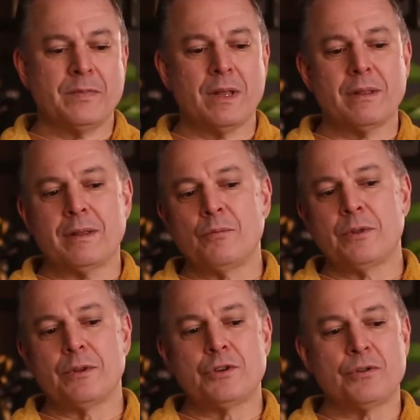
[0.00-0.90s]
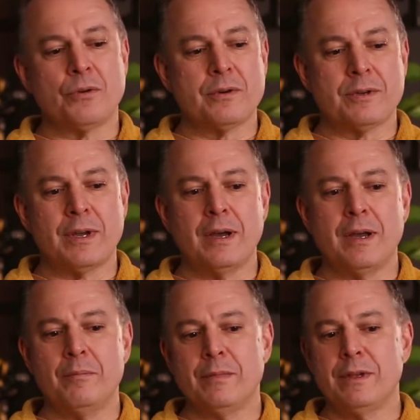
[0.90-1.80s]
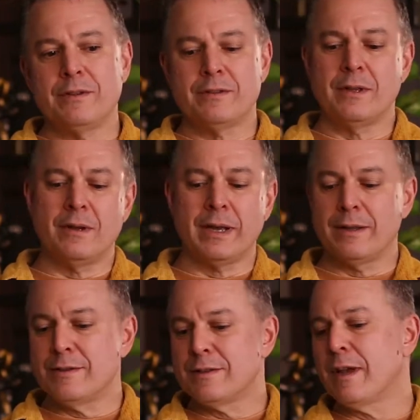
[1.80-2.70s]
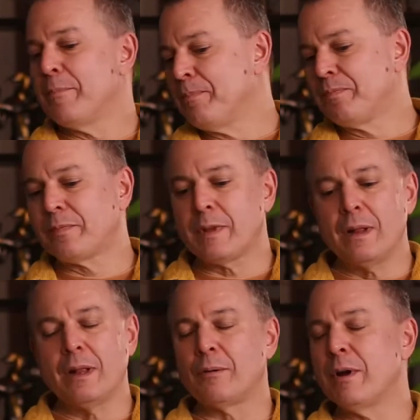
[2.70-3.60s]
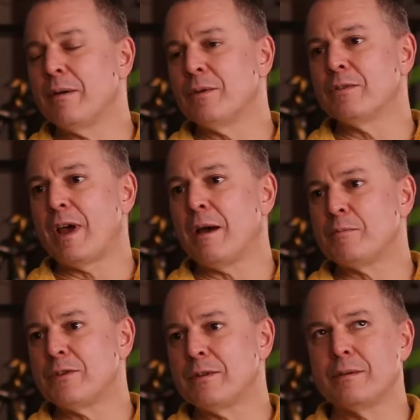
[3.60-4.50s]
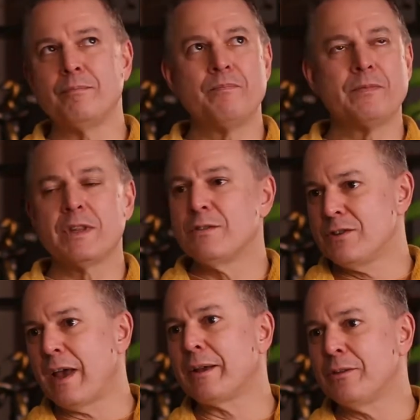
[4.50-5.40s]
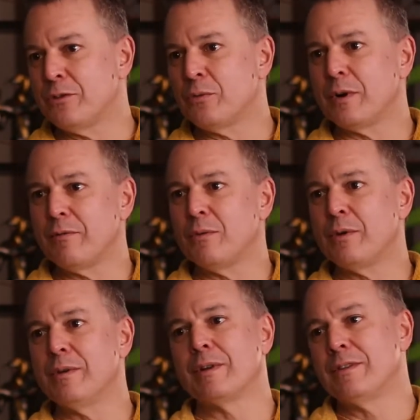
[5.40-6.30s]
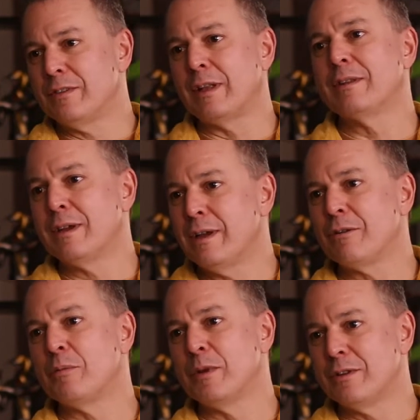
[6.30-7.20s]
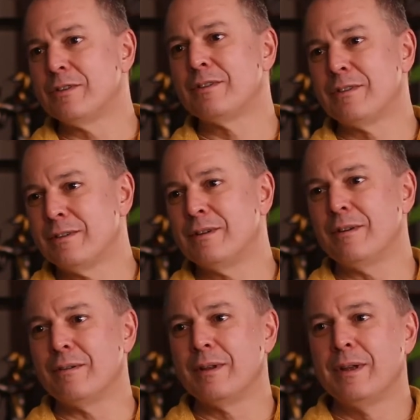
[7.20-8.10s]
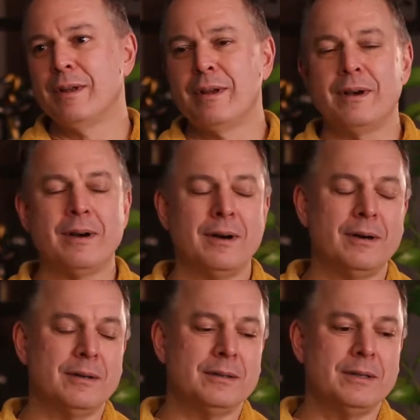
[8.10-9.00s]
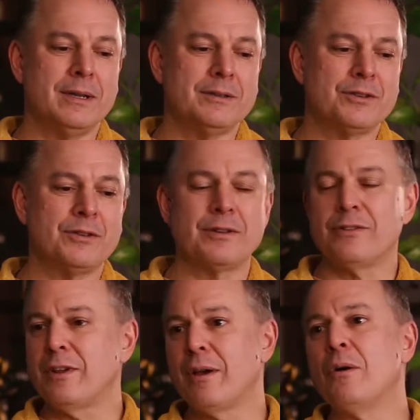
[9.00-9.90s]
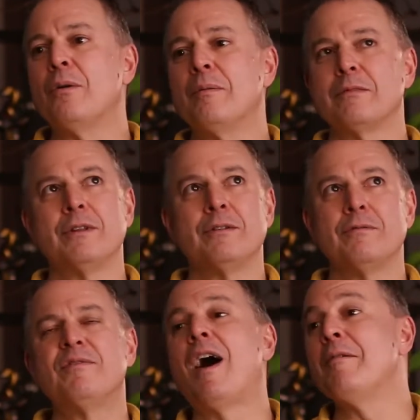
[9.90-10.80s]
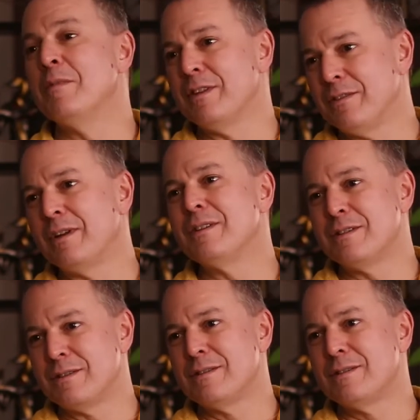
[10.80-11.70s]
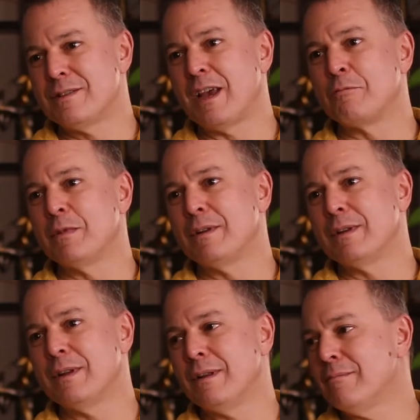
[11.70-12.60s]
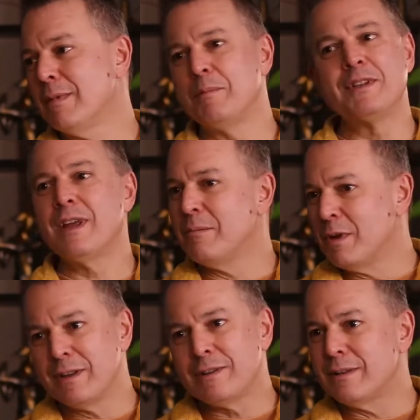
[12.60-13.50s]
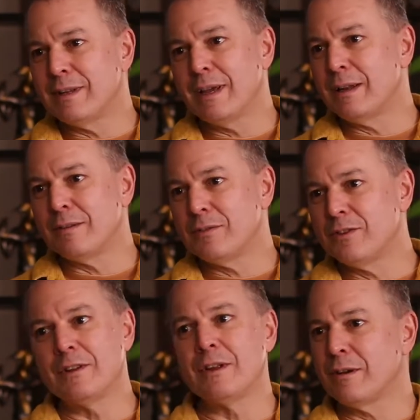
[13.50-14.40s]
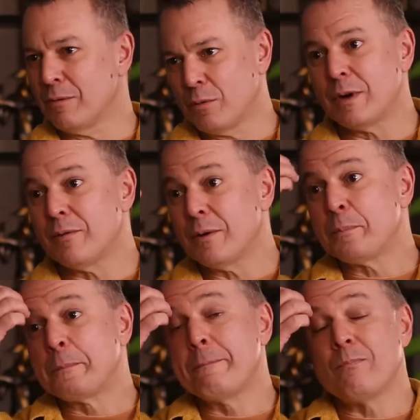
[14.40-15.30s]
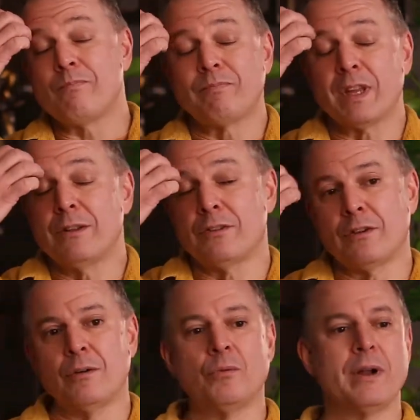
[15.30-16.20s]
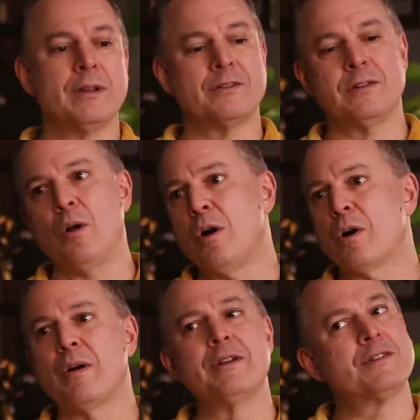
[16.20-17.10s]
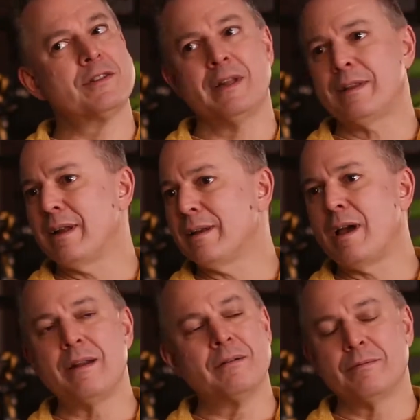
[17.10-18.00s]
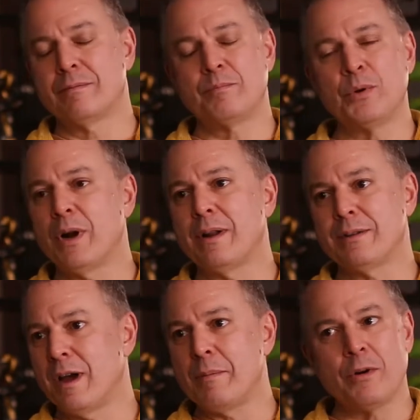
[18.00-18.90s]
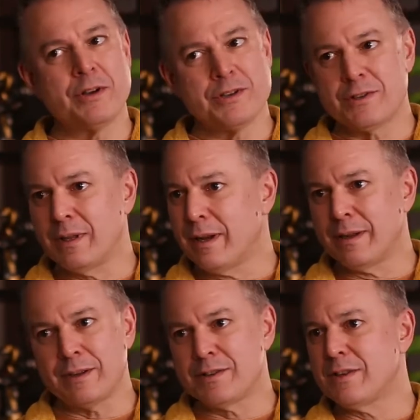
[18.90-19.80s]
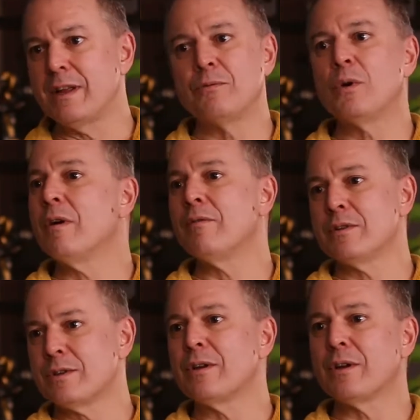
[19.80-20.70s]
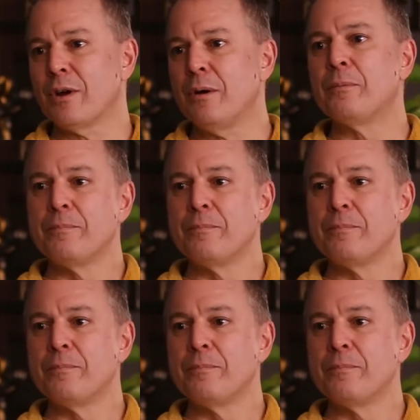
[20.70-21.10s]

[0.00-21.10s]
other thing with a shorter time is that I can set, like we have those apps, seconds or whatever, where you can set the increments, and so you can say, oh, I'm going to do 5 minutes on each segment and then maybe 10 minutes at the end of sitting or whatever. And so when it's longer, I just let that, I don't put on a timer, I just let it extend wherever it's going to go.